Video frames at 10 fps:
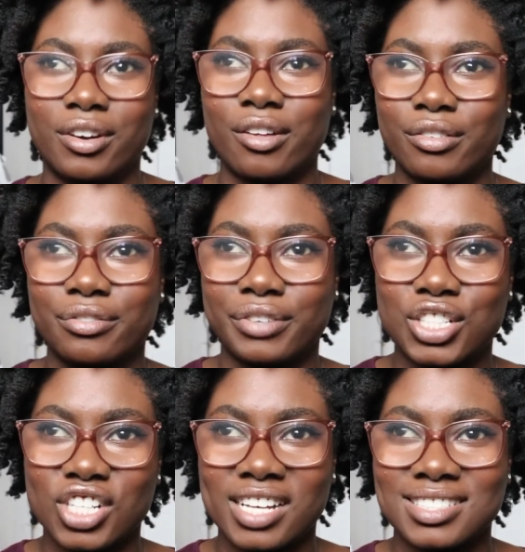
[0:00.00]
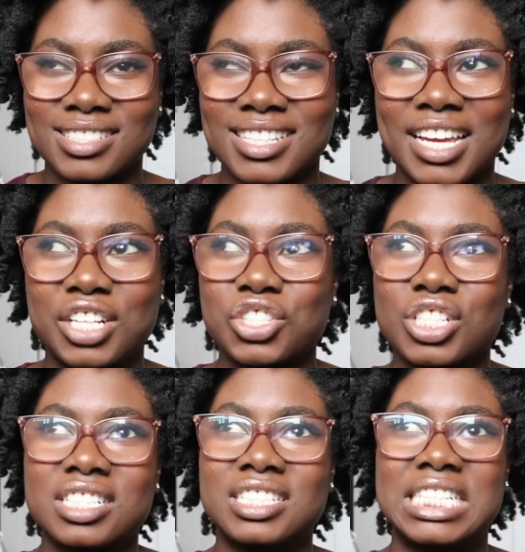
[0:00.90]
other franchises and it
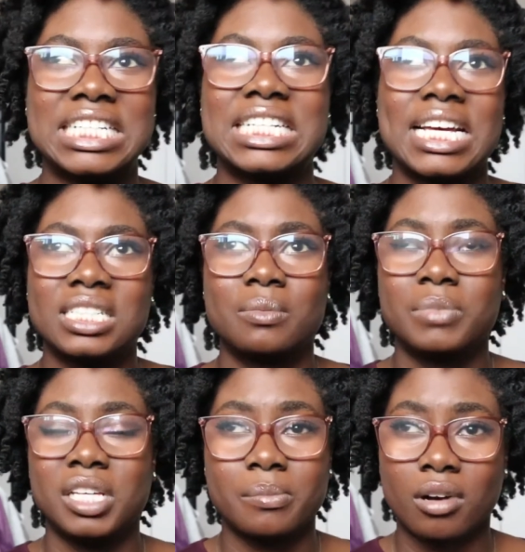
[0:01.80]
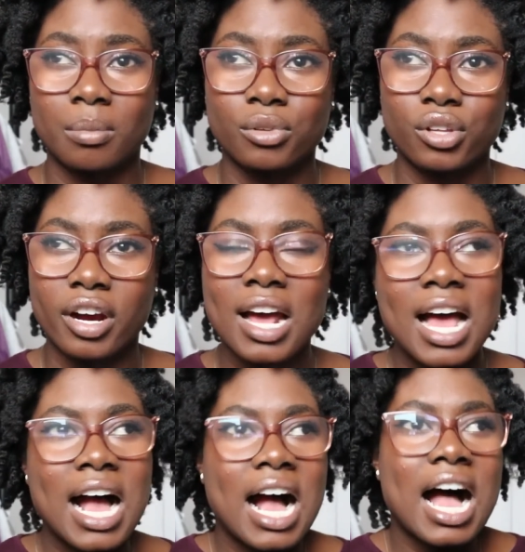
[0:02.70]
just didn't end up being popular
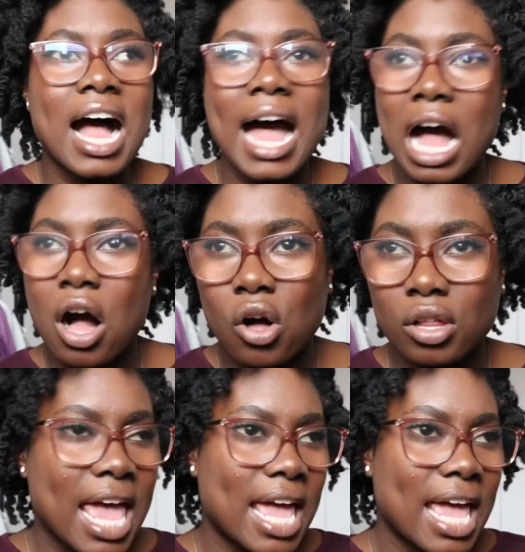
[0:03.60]
at all.